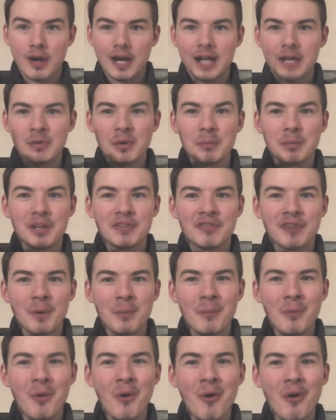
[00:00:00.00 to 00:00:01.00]
Anyone play
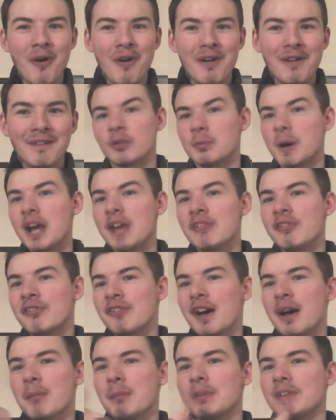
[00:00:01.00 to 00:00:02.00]
thumb war? Because my
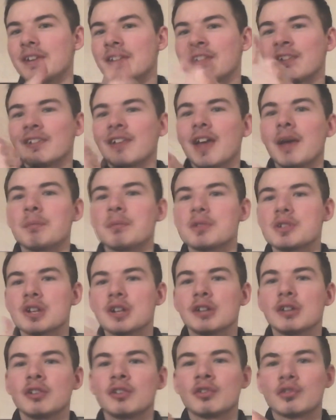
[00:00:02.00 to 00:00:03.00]
fam is
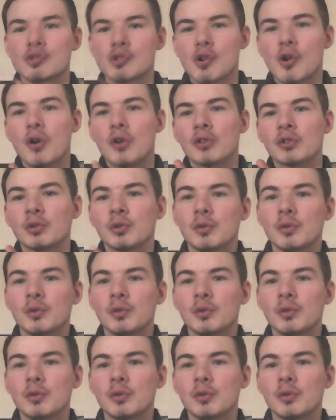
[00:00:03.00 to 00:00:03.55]
exceptionally strong.